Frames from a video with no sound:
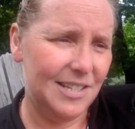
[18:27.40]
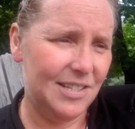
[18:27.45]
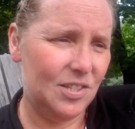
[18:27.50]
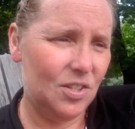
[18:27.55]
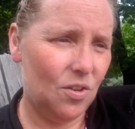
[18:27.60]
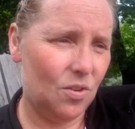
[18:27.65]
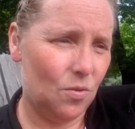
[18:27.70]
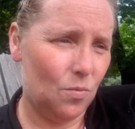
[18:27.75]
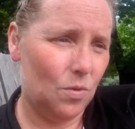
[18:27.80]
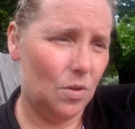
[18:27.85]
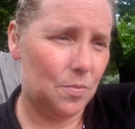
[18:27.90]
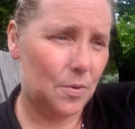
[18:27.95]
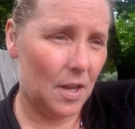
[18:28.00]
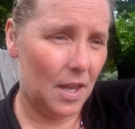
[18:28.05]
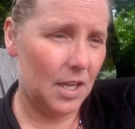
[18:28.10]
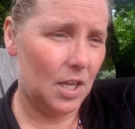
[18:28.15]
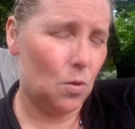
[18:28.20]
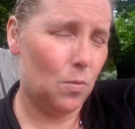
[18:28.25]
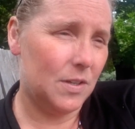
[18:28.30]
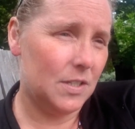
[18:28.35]
So we'll
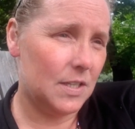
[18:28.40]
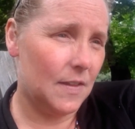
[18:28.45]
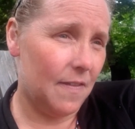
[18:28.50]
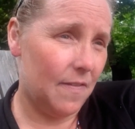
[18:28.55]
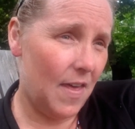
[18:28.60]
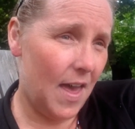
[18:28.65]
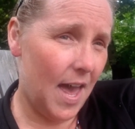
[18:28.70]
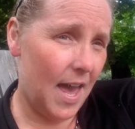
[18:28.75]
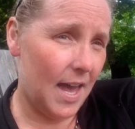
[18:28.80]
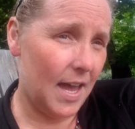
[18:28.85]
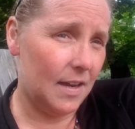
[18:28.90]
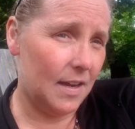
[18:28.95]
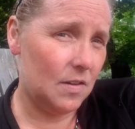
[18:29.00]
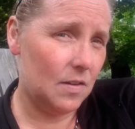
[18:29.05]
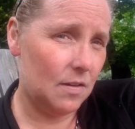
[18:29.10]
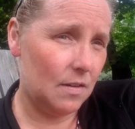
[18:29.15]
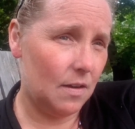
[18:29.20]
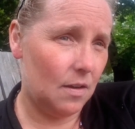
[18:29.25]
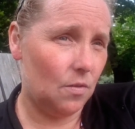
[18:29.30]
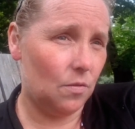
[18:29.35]
probably go into that.
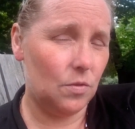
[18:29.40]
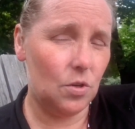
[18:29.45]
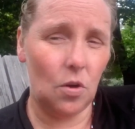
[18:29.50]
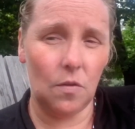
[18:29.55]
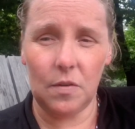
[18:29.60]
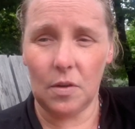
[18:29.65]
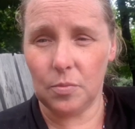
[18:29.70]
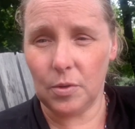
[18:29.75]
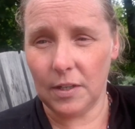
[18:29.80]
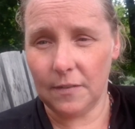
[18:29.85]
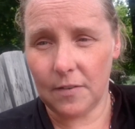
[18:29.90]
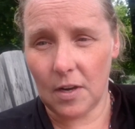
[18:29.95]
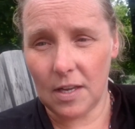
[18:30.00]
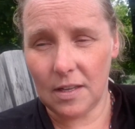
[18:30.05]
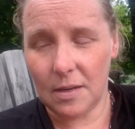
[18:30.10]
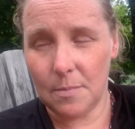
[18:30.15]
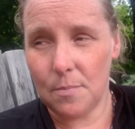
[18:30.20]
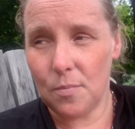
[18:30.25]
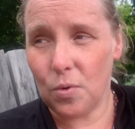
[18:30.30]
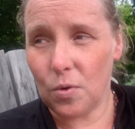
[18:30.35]
I don't know if I'll bring
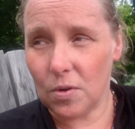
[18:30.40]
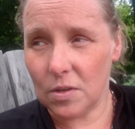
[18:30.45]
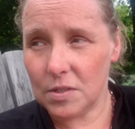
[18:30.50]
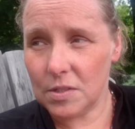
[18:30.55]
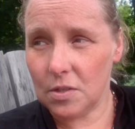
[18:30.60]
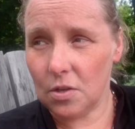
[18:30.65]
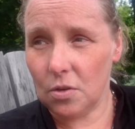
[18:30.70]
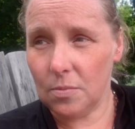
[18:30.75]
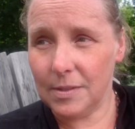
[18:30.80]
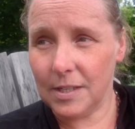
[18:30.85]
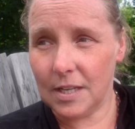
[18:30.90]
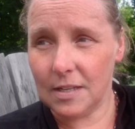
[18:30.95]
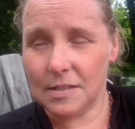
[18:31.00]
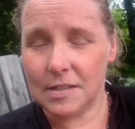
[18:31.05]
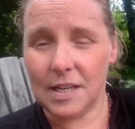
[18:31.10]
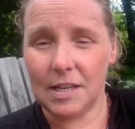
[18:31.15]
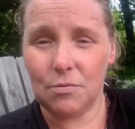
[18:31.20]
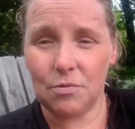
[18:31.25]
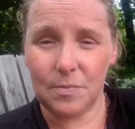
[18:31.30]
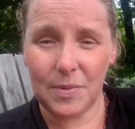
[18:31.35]
Violet and Boris though because
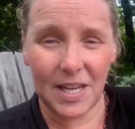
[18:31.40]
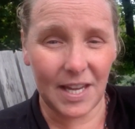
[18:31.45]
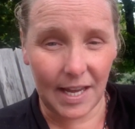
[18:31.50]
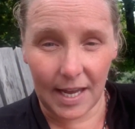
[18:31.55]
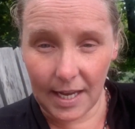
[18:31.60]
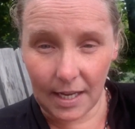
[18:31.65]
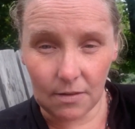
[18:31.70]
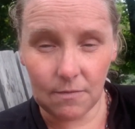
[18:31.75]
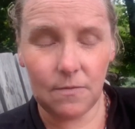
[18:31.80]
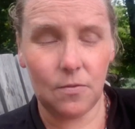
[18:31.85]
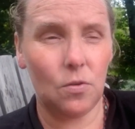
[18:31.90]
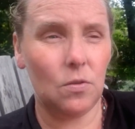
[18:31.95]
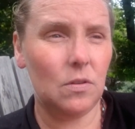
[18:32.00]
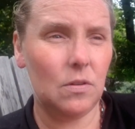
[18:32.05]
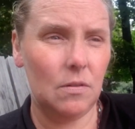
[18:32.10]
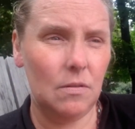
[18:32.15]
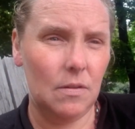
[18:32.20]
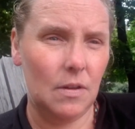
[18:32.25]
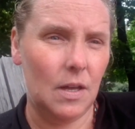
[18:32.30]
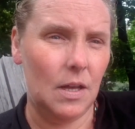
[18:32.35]
they would be a
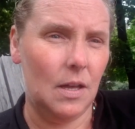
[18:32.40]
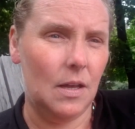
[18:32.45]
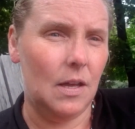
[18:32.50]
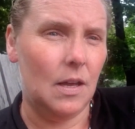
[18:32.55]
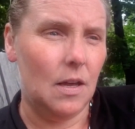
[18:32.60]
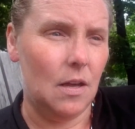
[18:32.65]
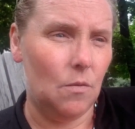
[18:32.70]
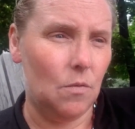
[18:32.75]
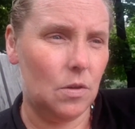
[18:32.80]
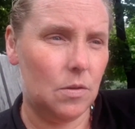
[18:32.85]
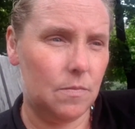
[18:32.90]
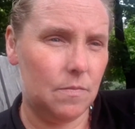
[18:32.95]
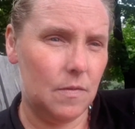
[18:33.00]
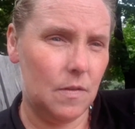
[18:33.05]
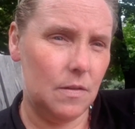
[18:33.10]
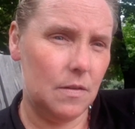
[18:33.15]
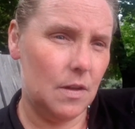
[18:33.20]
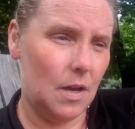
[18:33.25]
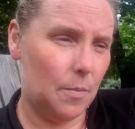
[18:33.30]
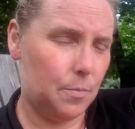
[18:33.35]
handful. The,
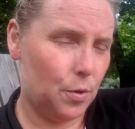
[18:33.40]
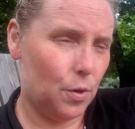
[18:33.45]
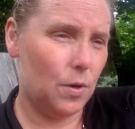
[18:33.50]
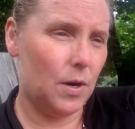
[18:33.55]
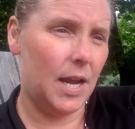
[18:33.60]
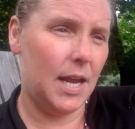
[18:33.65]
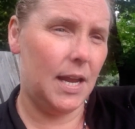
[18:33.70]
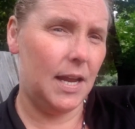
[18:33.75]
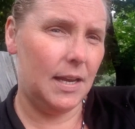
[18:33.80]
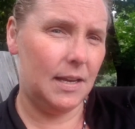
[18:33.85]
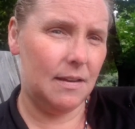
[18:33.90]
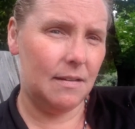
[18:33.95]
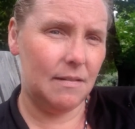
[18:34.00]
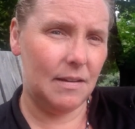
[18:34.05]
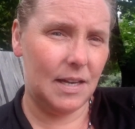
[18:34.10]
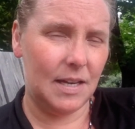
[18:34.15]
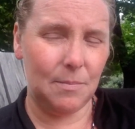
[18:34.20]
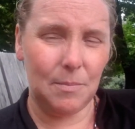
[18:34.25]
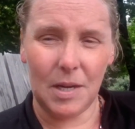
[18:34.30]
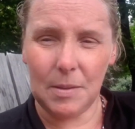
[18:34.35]
a parade
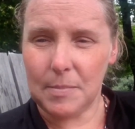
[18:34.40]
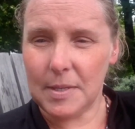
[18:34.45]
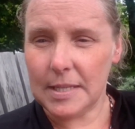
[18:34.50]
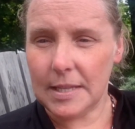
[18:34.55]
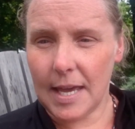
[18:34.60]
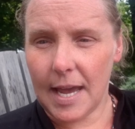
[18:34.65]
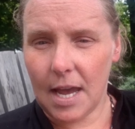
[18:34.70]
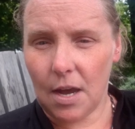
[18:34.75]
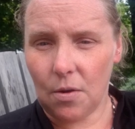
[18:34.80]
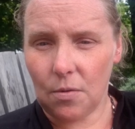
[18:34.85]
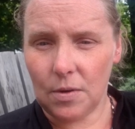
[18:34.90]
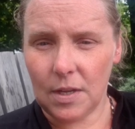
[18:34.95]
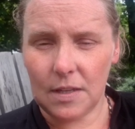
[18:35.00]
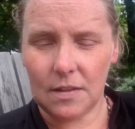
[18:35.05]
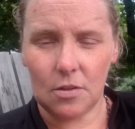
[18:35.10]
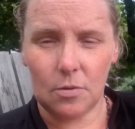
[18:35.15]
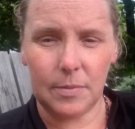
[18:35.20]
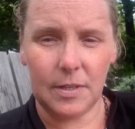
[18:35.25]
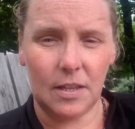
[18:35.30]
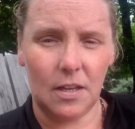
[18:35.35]
and it might be loud
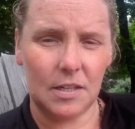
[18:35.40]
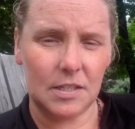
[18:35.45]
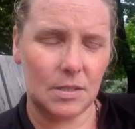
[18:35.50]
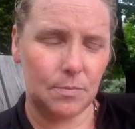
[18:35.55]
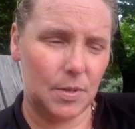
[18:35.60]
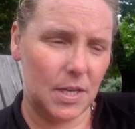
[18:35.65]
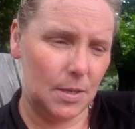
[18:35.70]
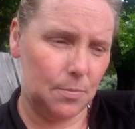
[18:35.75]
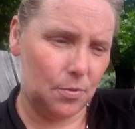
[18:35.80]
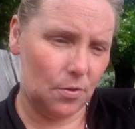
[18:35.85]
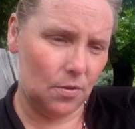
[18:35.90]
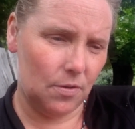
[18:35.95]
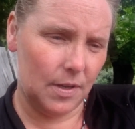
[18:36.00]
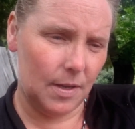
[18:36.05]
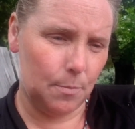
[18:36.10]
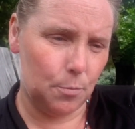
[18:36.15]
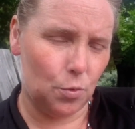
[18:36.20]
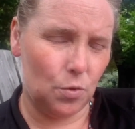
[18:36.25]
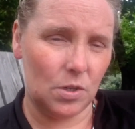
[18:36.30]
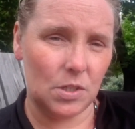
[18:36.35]
and there'll be lots of people
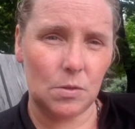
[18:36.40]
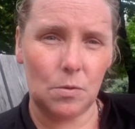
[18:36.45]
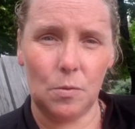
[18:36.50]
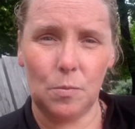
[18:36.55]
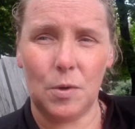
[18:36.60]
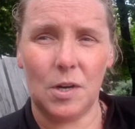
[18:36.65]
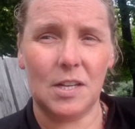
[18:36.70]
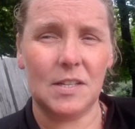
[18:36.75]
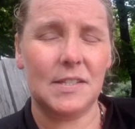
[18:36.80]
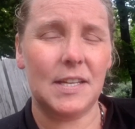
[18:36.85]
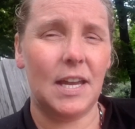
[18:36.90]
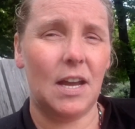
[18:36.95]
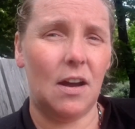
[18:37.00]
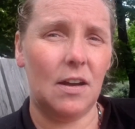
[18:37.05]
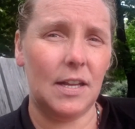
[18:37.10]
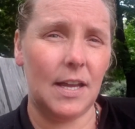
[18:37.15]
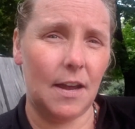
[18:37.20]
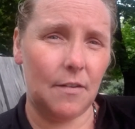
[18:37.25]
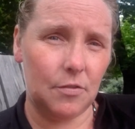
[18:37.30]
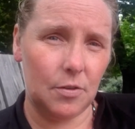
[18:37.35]
and Boris will want to say hi
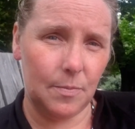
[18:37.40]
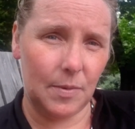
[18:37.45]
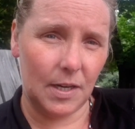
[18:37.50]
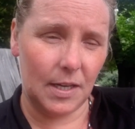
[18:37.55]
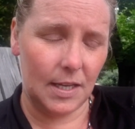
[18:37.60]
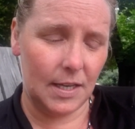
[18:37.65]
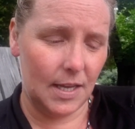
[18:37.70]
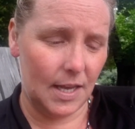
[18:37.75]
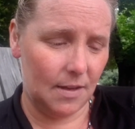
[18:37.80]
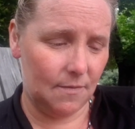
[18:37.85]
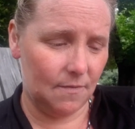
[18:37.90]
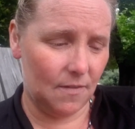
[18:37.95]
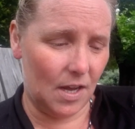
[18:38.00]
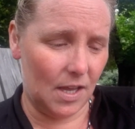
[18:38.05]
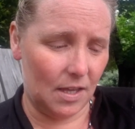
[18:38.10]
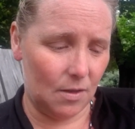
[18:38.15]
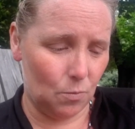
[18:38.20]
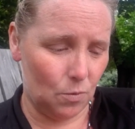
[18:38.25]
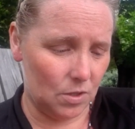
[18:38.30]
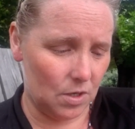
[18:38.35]
to everybody and
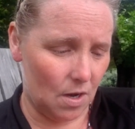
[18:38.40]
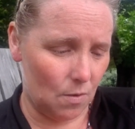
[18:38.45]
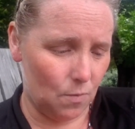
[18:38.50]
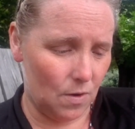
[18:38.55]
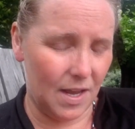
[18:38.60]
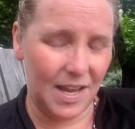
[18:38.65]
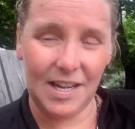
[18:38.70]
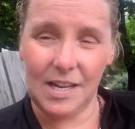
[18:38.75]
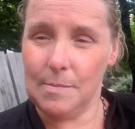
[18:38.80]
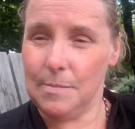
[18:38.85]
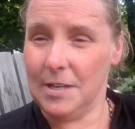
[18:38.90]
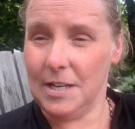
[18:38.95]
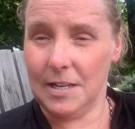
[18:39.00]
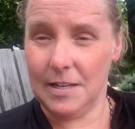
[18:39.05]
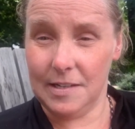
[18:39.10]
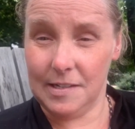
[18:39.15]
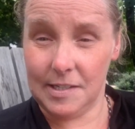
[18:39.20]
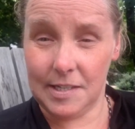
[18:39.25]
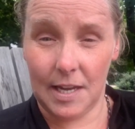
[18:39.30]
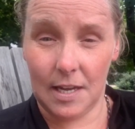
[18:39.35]
Violet will not want anybody
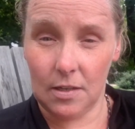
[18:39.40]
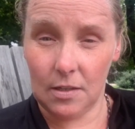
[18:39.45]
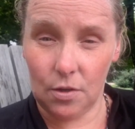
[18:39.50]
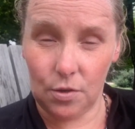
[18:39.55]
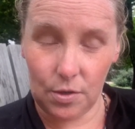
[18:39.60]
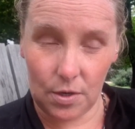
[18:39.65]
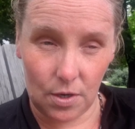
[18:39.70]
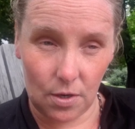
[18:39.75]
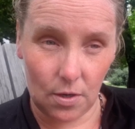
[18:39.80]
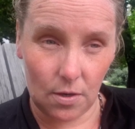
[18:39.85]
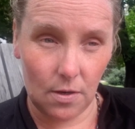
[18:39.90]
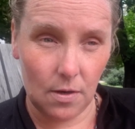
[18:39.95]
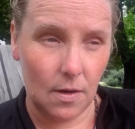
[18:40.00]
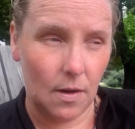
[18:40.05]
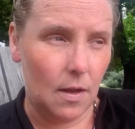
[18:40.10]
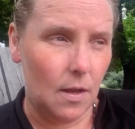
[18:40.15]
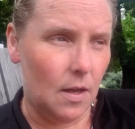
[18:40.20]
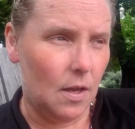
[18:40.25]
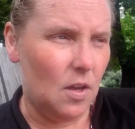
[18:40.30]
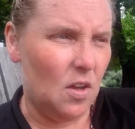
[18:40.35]
to say hello to her.
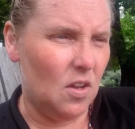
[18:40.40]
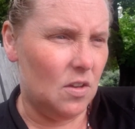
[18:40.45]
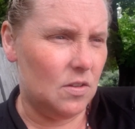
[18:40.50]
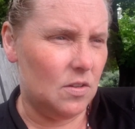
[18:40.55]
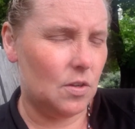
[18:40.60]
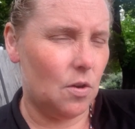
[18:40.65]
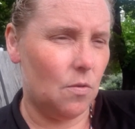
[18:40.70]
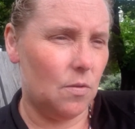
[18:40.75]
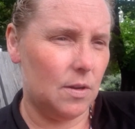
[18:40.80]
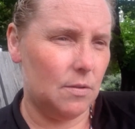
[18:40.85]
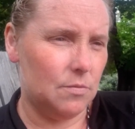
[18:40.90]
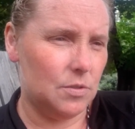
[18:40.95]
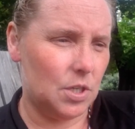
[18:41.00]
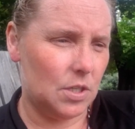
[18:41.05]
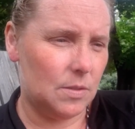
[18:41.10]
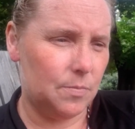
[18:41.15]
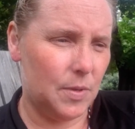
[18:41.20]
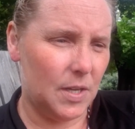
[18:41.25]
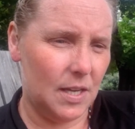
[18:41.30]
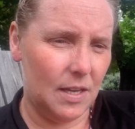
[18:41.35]
So it would
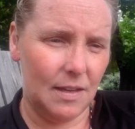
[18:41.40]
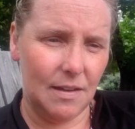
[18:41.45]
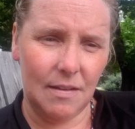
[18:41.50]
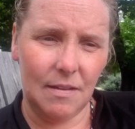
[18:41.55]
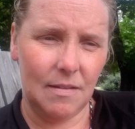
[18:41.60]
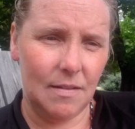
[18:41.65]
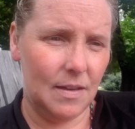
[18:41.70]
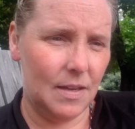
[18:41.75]
just be